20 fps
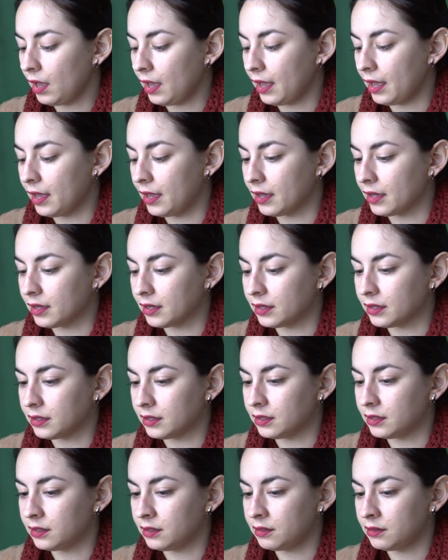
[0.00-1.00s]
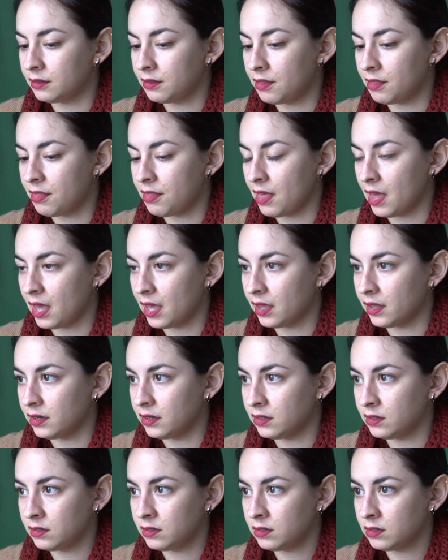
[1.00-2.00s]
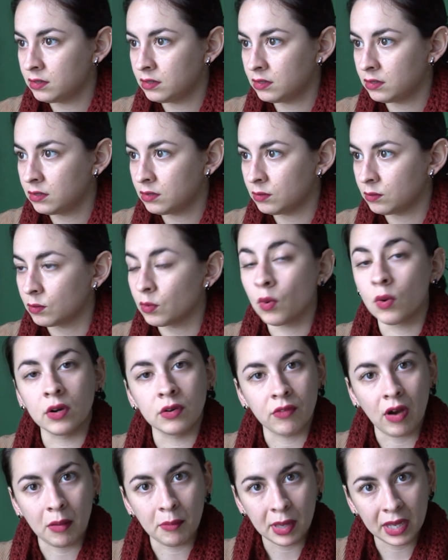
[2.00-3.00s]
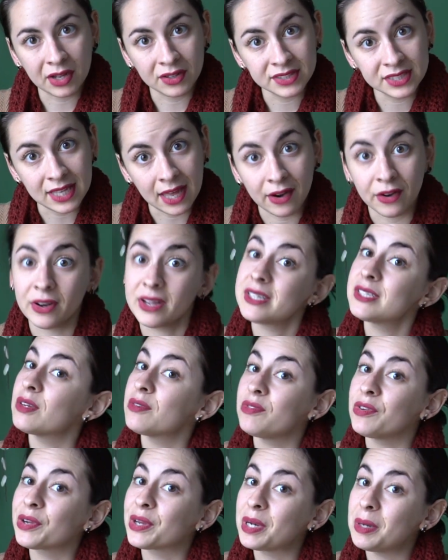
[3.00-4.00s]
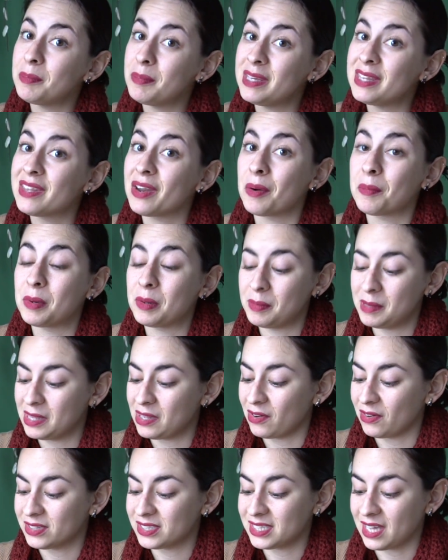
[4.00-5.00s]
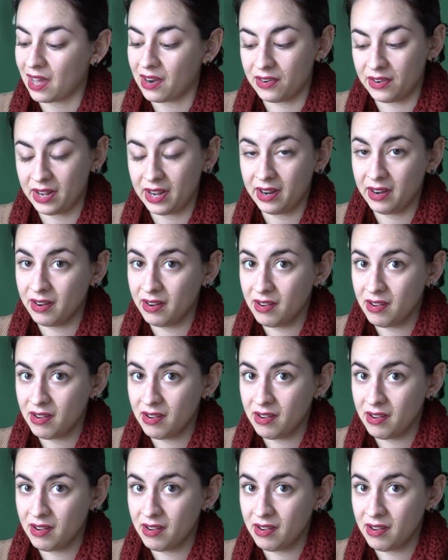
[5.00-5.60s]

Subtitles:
and then I'm going to Rhinebeck on Saturday. So if you're going to be there, I'm going to be there on Saturday.